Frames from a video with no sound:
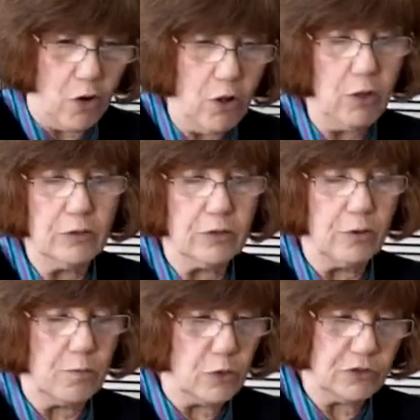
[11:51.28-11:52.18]
old
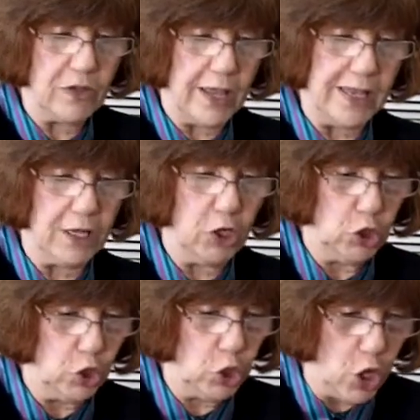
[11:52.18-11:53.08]
Mosaic
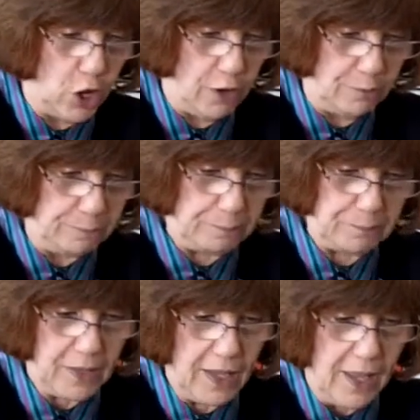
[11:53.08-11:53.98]
law.
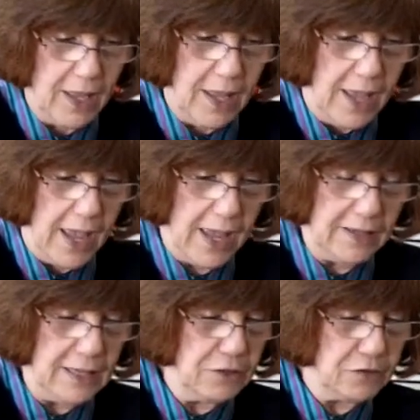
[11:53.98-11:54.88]
And
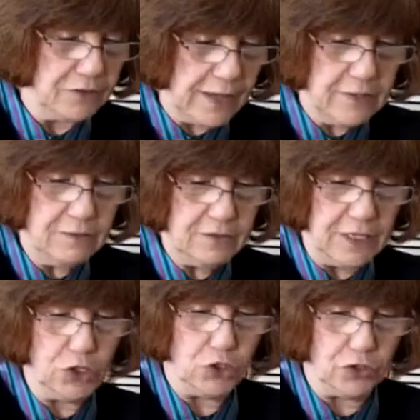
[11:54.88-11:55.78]
in the 2nd
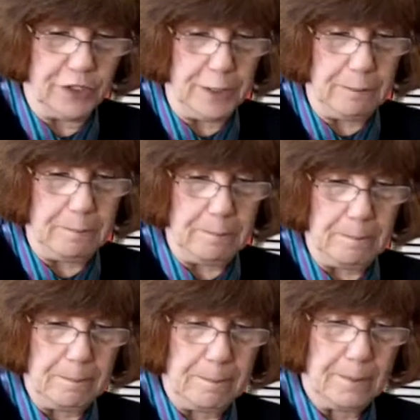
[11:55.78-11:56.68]
century,
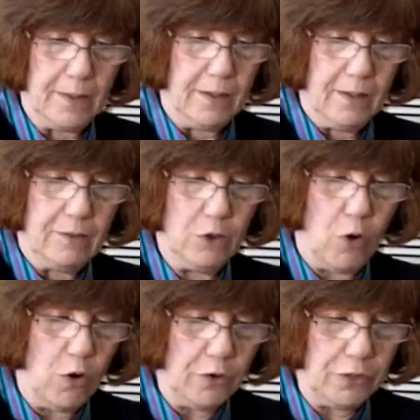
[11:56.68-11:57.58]
the
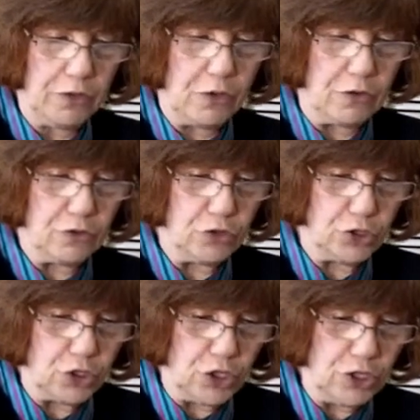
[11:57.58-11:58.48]
Orthodox
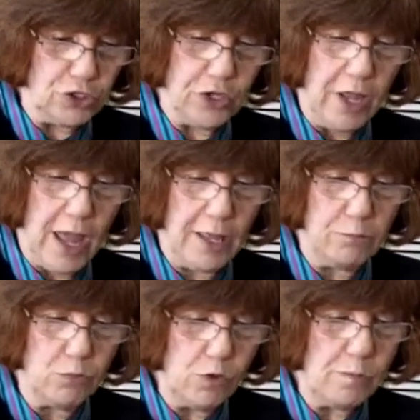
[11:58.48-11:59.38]
Church and
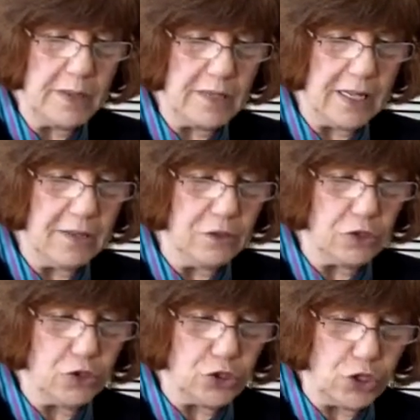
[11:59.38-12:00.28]
movement in the
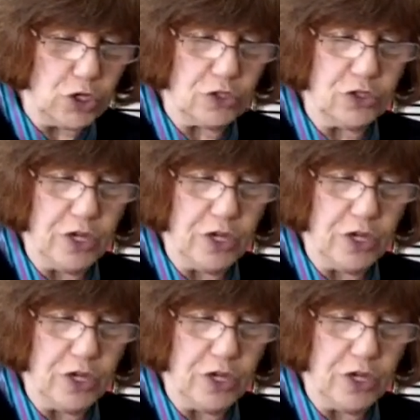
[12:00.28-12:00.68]
church